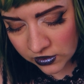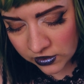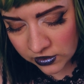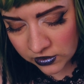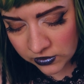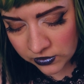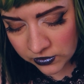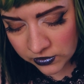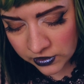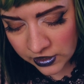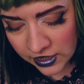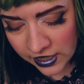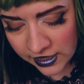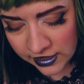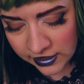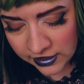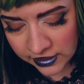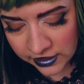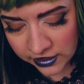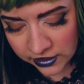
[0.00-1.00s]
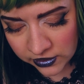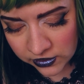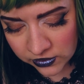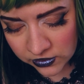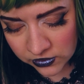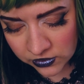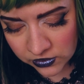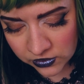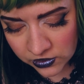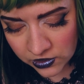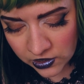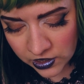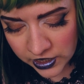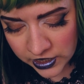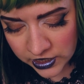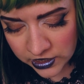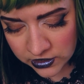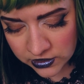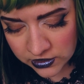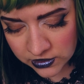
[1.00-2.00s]
Okay,
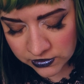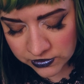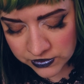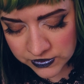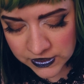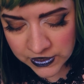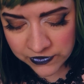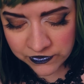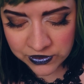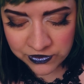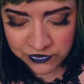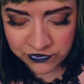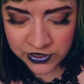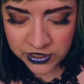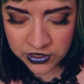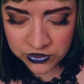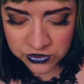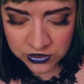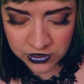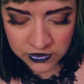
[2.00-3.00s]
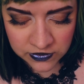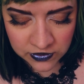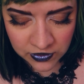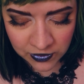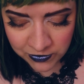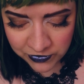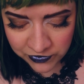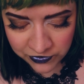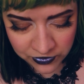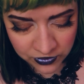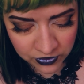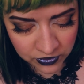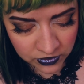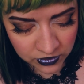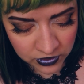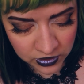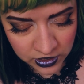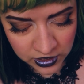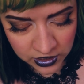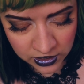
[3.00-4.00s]
right, also have to finish this up for
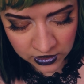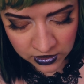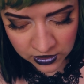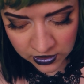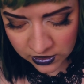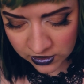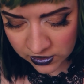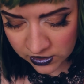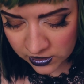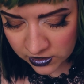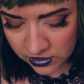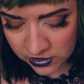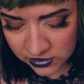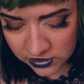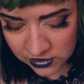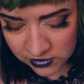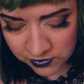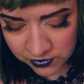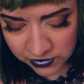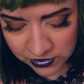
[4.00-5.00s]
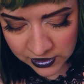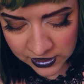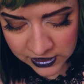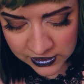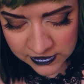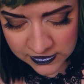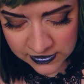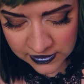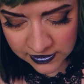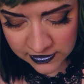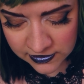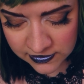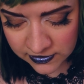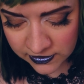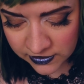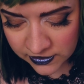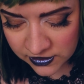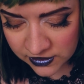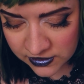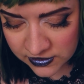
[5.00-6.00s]
the princess
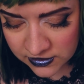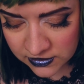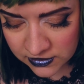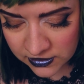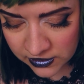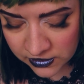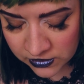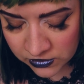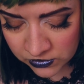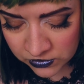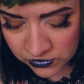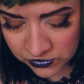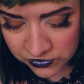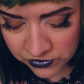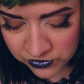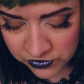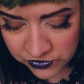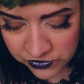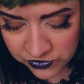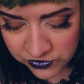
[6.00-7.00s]
herself.